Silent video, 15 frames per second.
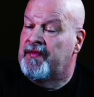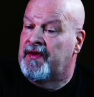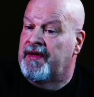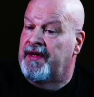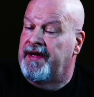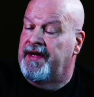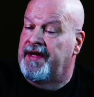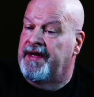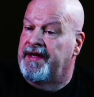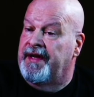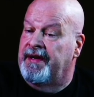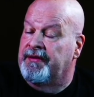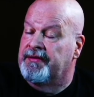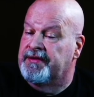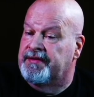And I
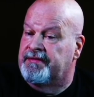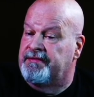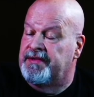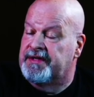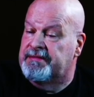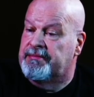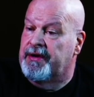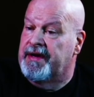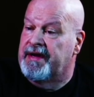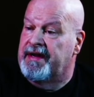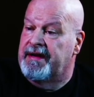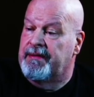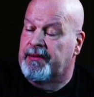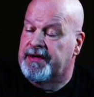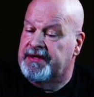was disappointed that he
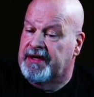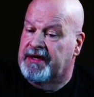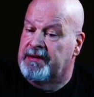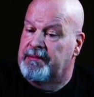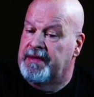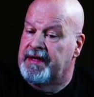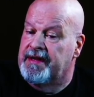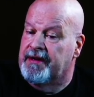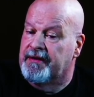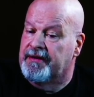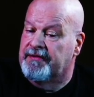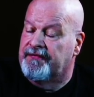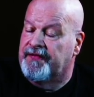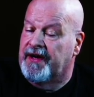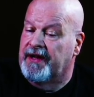wasn't going to be there to
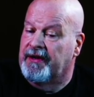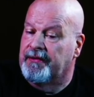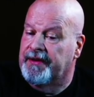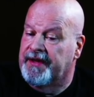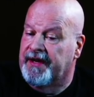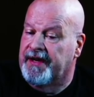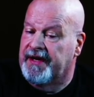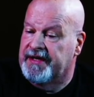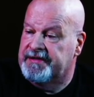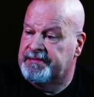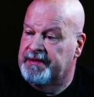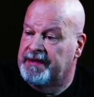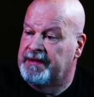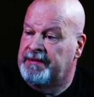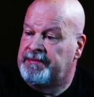follow with the
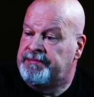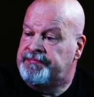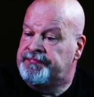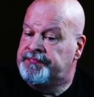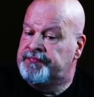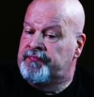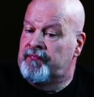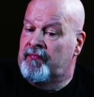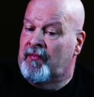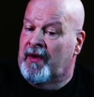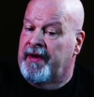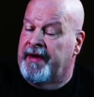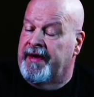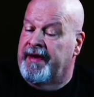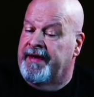hospital,
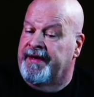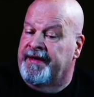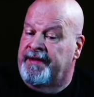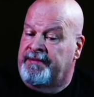and